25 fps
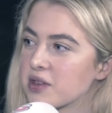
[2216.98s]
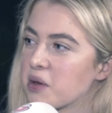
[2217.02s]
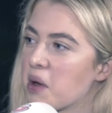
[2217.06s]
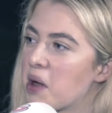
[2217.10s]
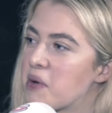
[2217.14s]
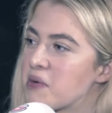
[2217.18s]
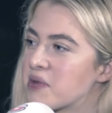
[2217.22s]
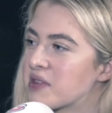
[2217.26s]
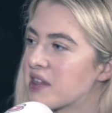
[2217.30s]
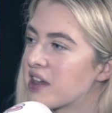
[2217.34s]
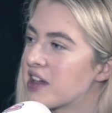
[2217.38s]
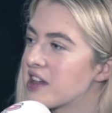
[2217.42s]
so I
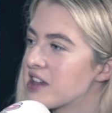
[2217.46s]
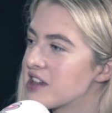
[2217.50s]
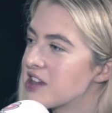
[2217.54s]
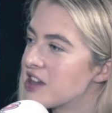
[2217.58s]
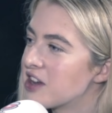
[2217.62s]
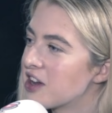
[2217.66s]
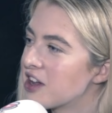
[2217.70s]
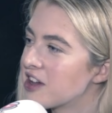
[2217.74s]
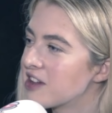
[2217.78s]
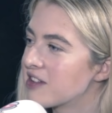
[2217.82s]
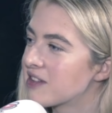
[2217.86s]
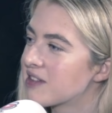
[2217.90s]
was like, you
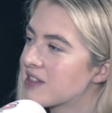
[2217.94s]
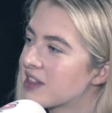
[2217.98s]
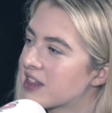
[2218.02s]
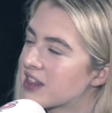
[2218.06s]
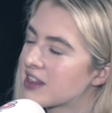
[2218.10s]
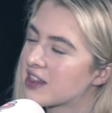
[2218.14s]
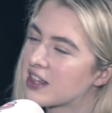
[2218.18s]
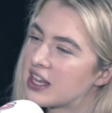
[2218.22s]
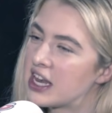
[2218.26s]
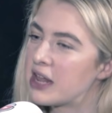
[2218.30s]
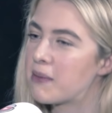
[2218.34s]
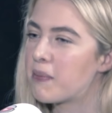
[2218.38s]
know,
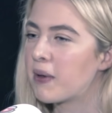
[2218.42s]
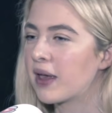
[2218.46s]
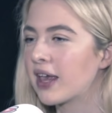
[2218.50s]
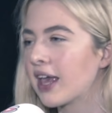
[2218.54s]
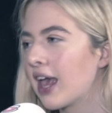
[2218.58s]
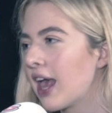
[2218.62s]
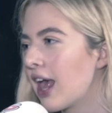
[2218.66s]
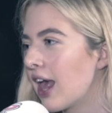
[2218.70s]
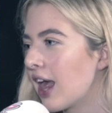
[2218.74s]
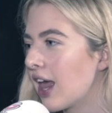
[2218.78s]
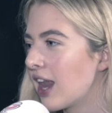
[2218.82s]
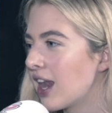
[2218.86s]
sleeping
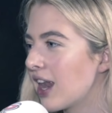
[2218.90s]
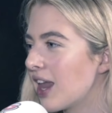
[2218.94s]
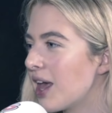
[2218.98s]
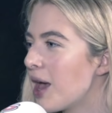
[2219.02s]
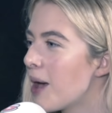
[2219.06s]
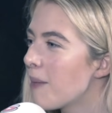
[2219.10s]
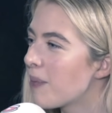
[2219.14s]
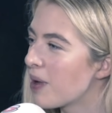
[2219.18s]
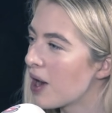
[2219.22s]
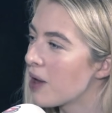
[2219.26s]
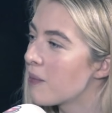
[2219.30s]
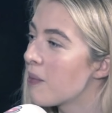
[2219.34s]
in.
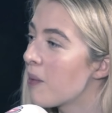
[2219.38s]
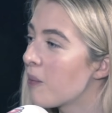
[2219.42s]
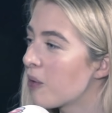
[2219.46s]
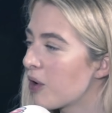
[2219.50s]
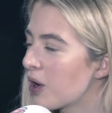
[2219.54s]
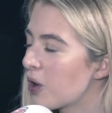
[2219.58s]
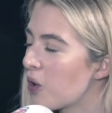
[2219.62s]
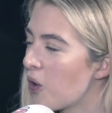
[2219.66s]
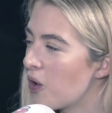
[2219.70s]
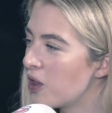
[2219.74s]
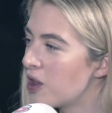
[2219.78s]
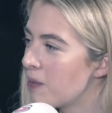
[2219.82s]
But I remember I
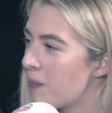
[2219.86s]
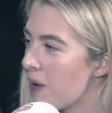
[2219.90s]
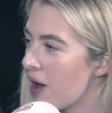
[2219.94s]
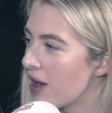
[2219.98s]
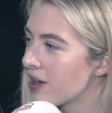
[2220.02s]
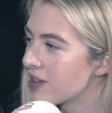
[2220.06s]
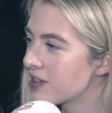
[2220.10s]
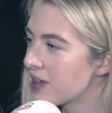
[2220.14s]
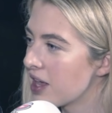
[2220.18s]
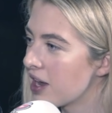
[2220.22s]
got on the bus